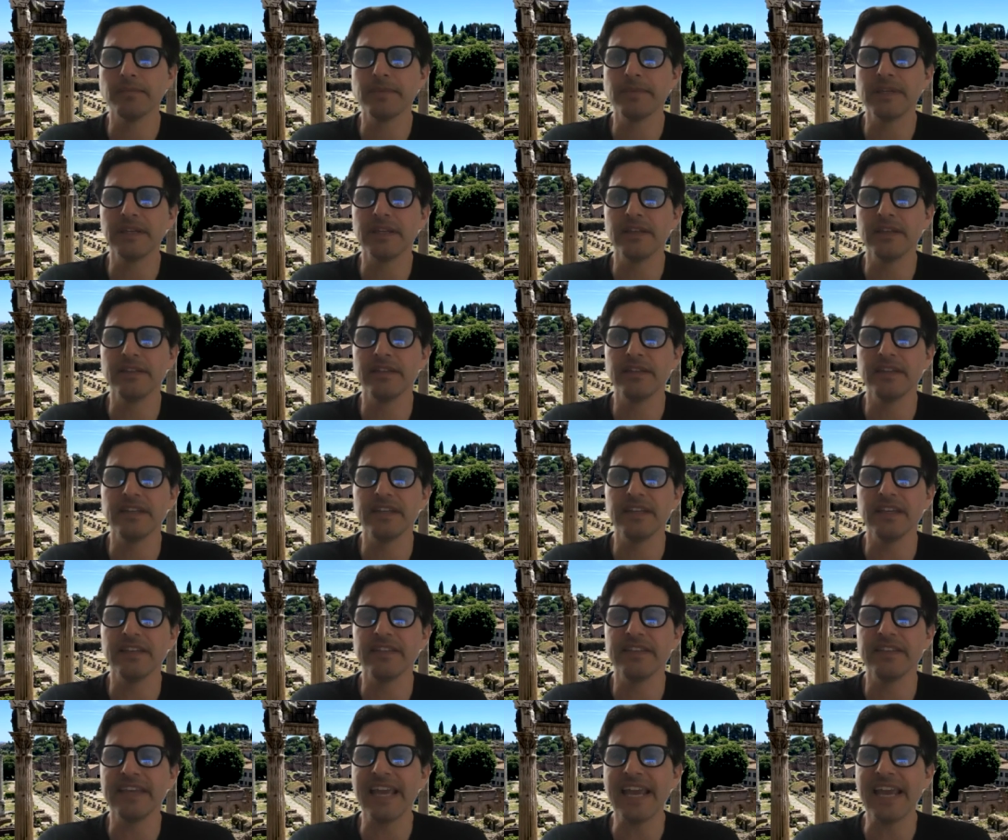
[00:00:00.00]
in
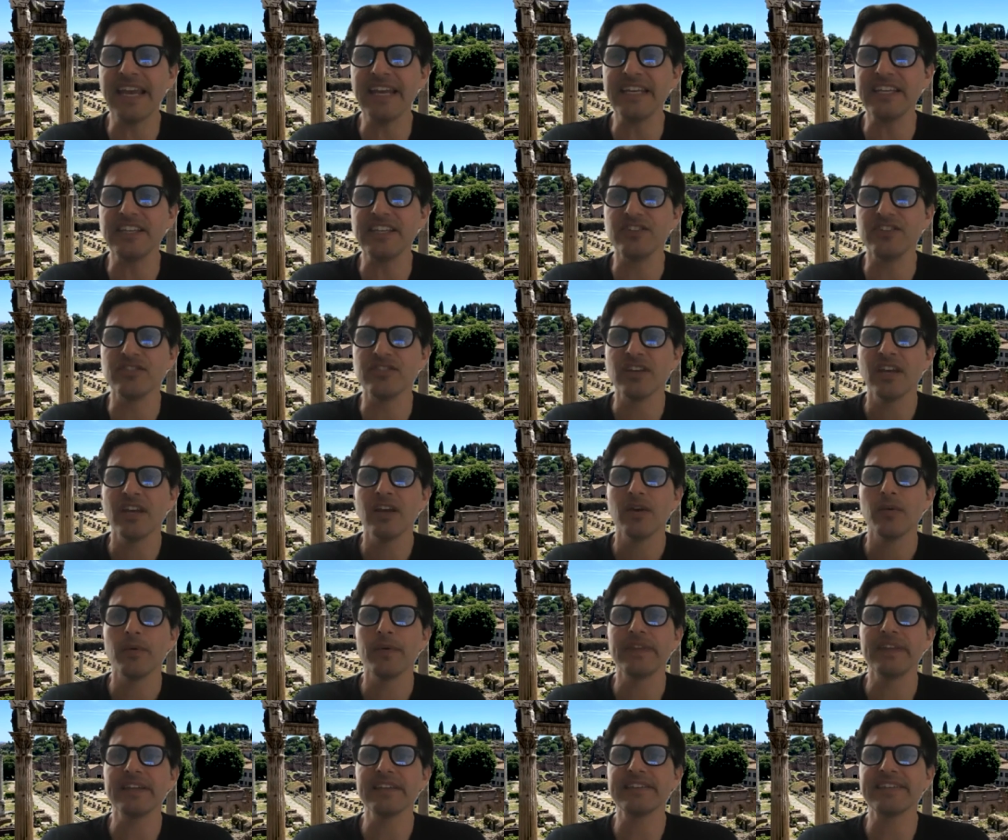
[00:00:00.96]
the 80s
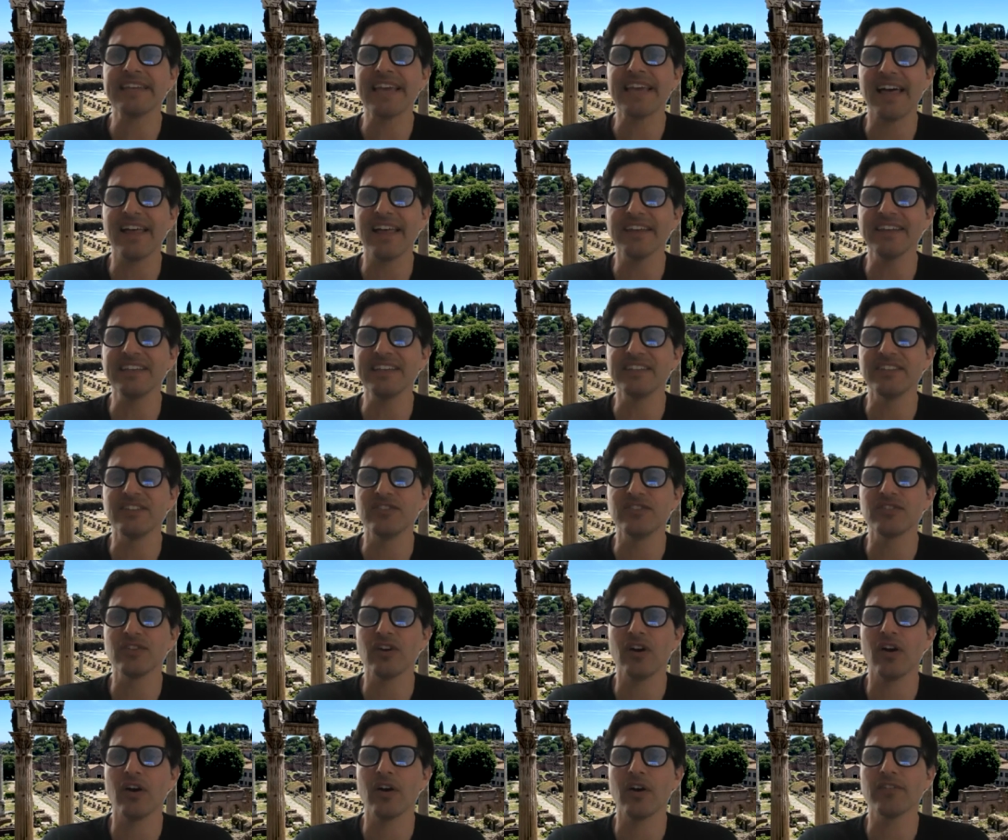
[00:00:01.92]
when the
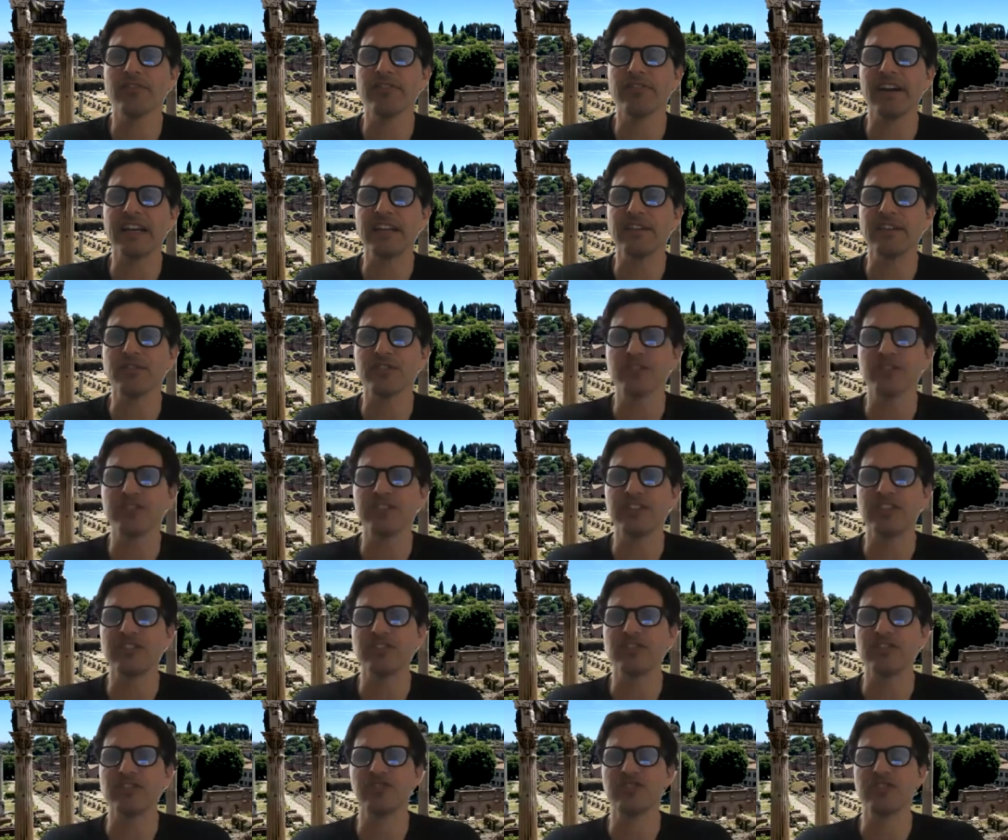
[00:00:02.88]
Italians are fighting for
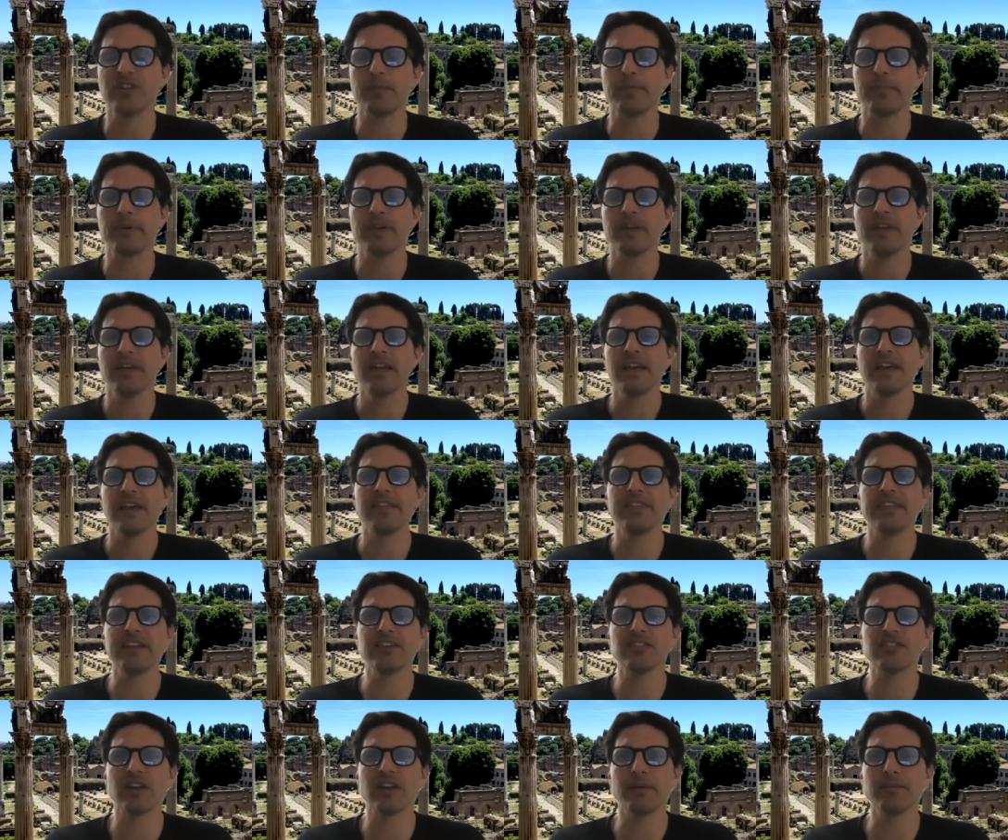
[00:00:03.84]
citizenship and
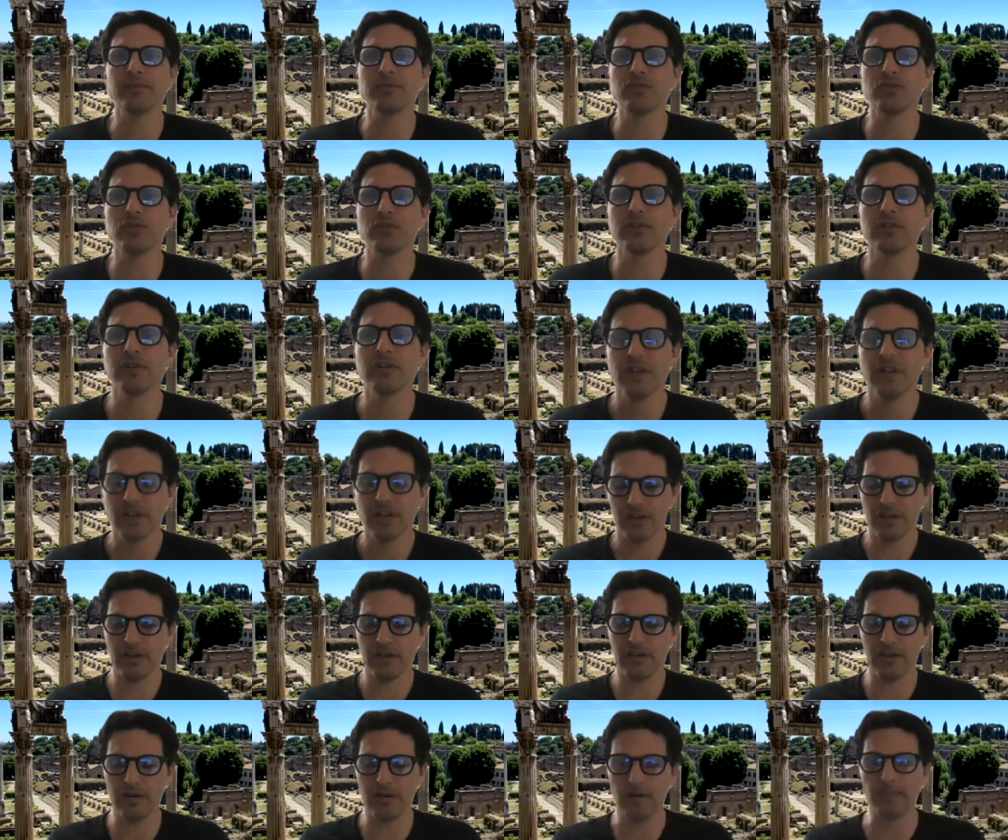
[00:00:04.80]
things come to
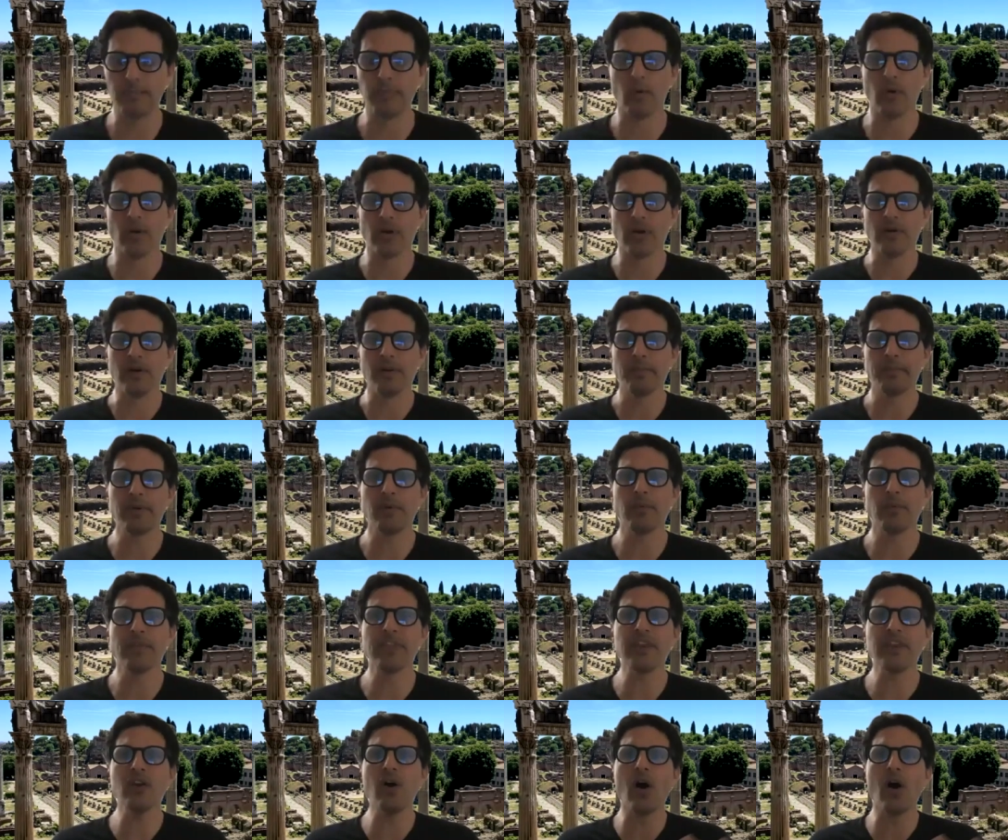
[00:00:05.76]
a boil. But
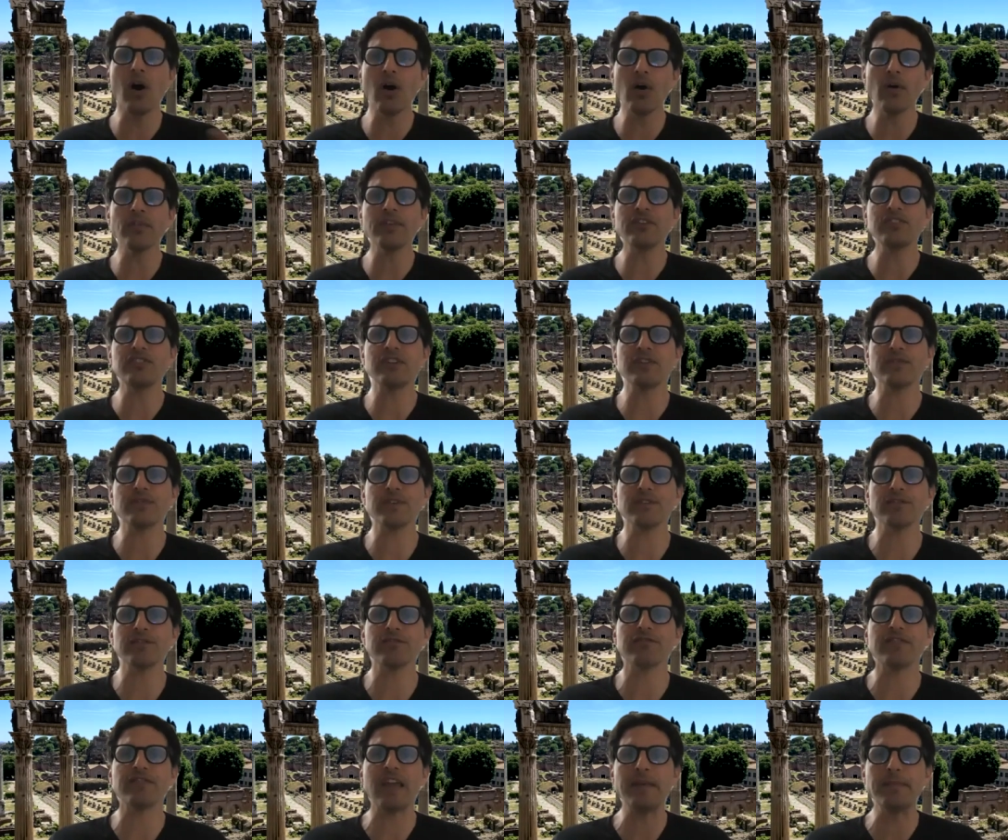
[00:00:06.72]
within all these
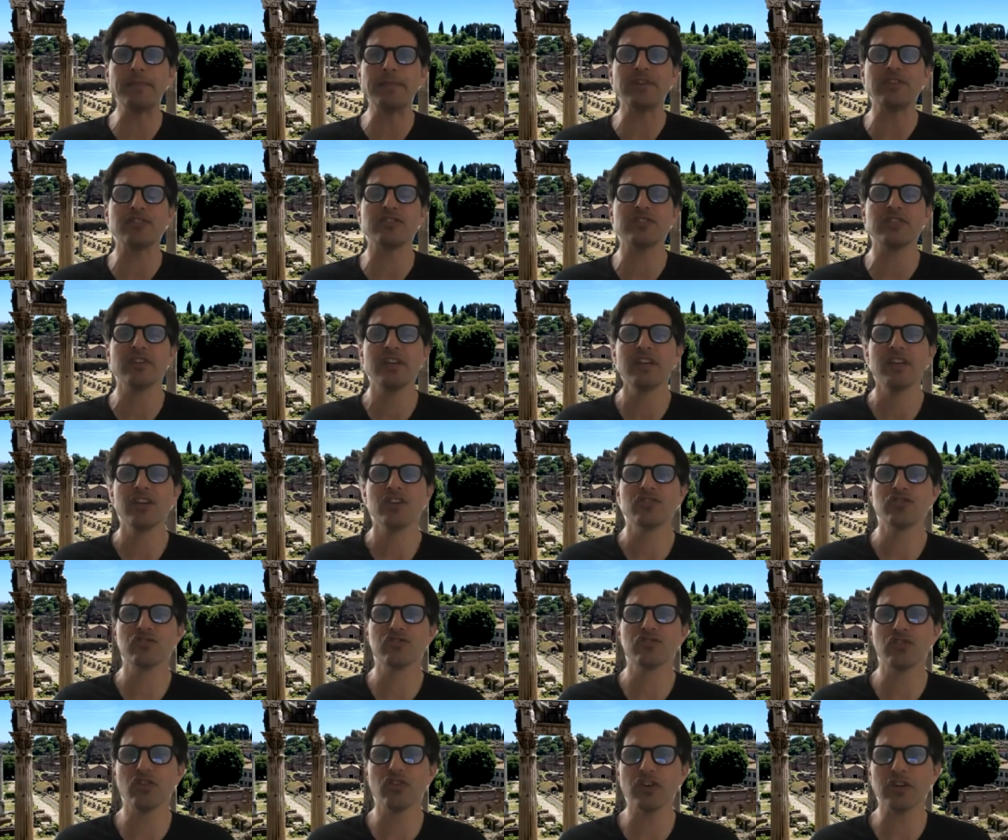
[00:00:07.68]
different famous
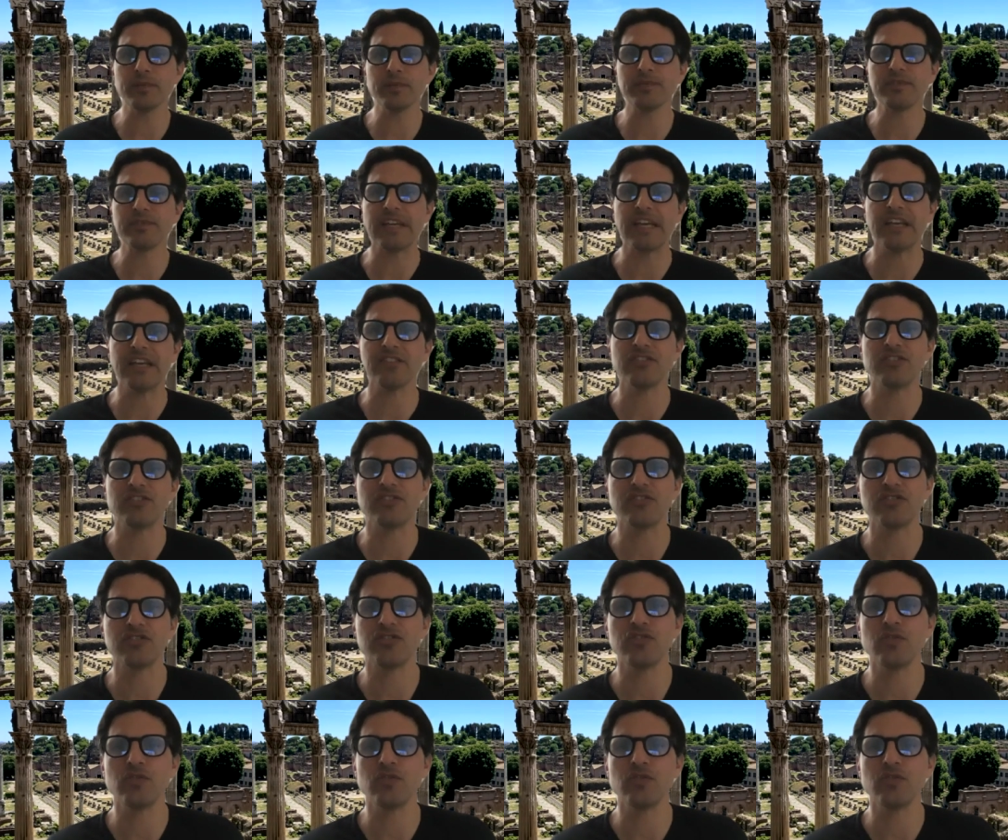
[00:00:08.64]
circumstances, you